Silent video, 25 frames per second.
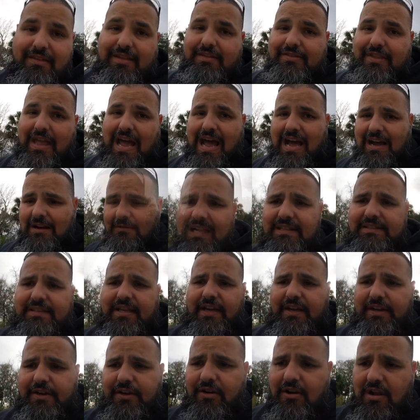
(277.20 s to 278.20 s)
than that, I
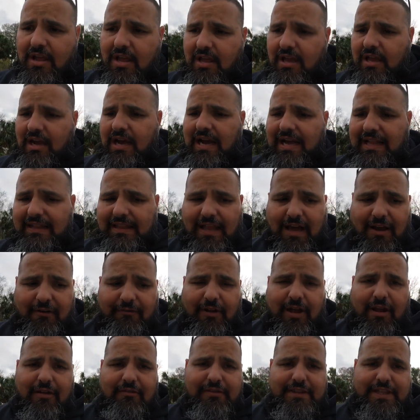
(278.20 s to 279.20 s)
tell you, I
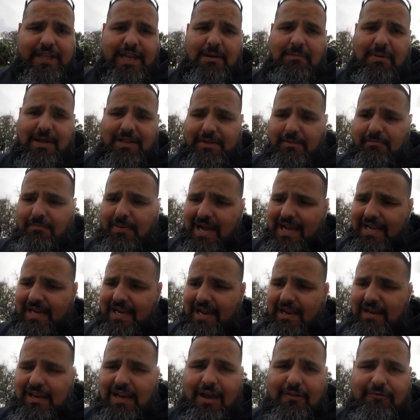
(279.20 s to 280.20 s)
love everything about the bike.
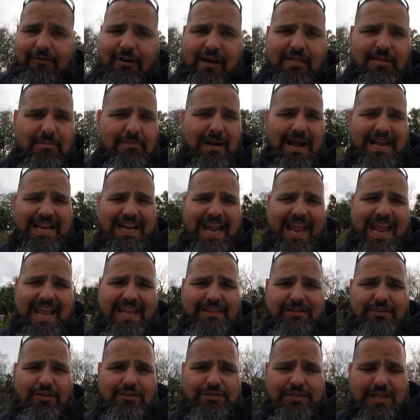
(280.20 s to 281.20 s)
I love how the bike
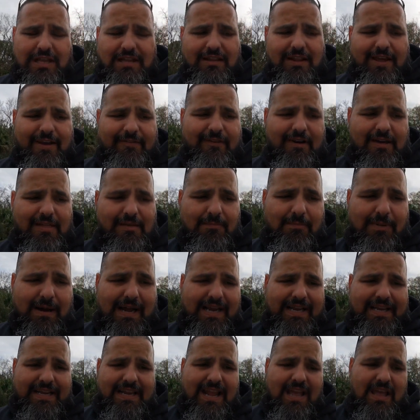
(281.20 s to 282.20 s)
handles. I love how the
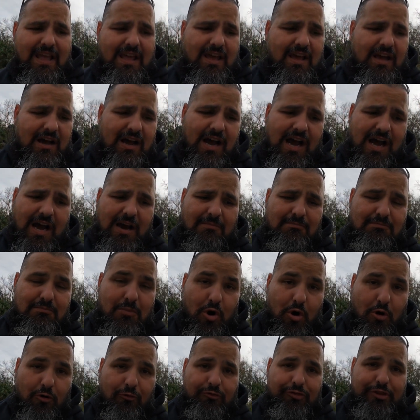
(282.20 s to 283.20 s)
bike
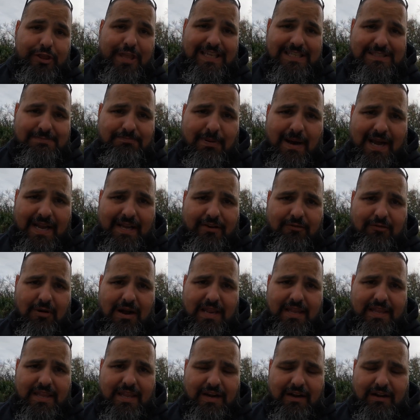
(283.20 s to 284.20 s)
move. This bike
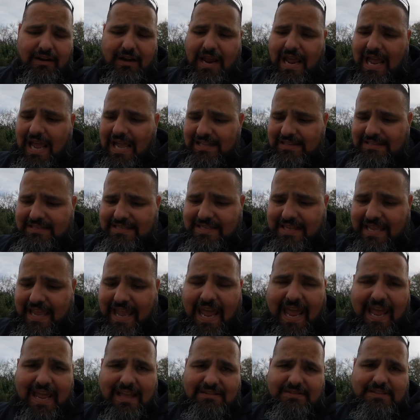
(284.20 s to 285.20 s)
right here has
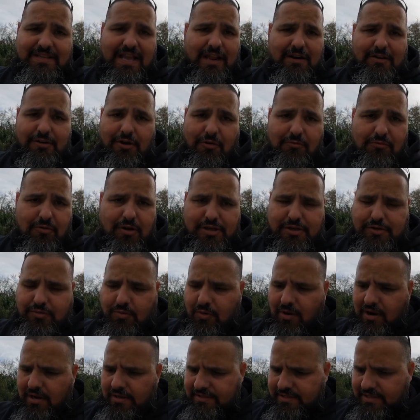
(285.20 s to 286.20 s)
cans. I don't know which
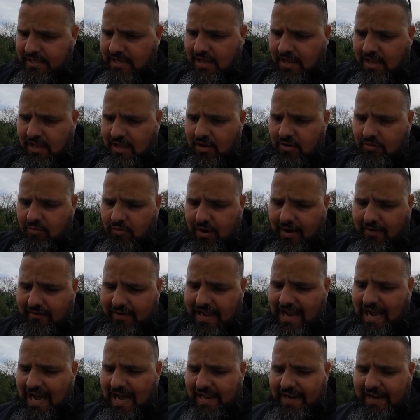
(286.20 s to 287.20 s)
ones,
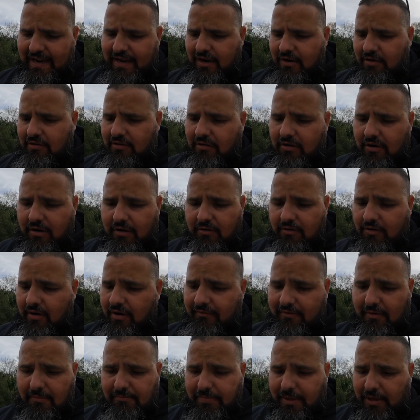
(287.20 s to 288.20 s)
whoever had it or
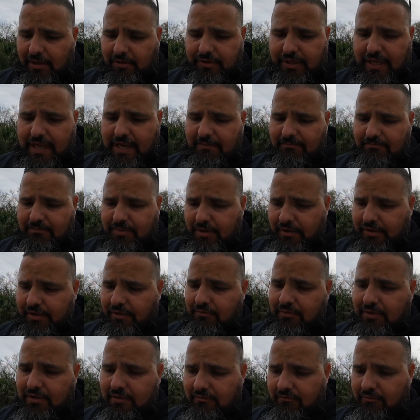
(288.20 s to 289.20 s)
whoever built it
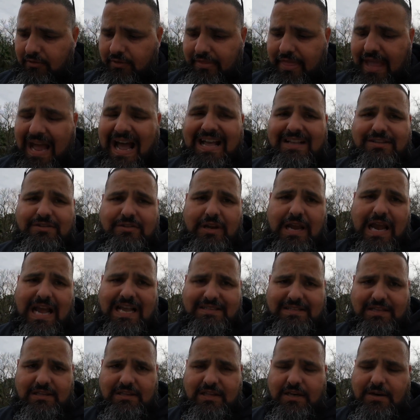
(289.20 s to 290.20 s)
with that. So it
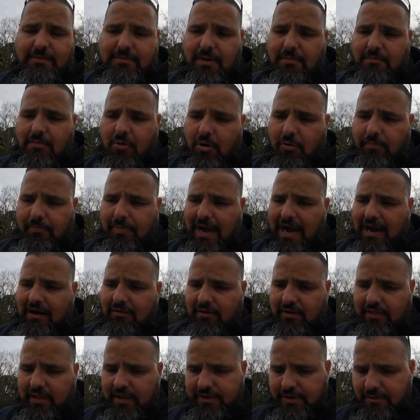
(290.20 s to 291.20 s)
has a little bit more
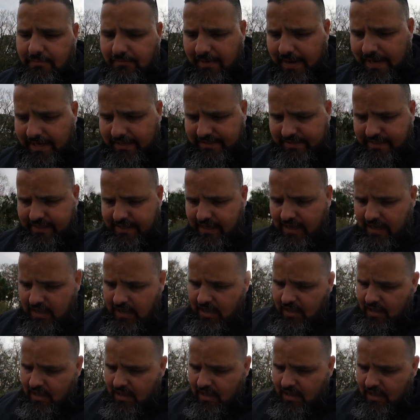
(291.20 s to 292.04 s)
power than your basic